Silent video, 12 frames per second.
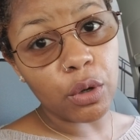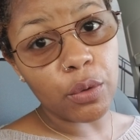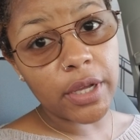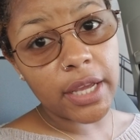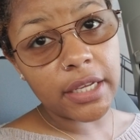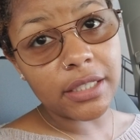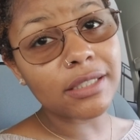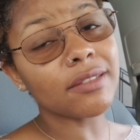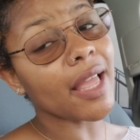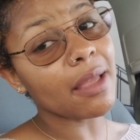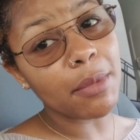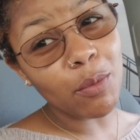okay? A
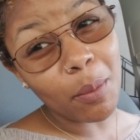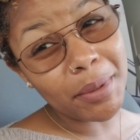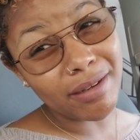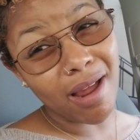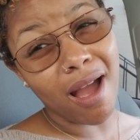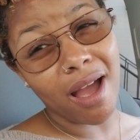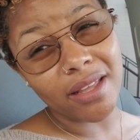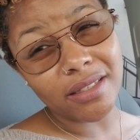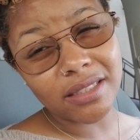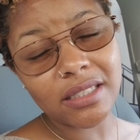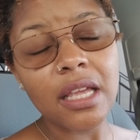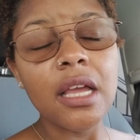statement would be
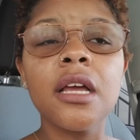nice.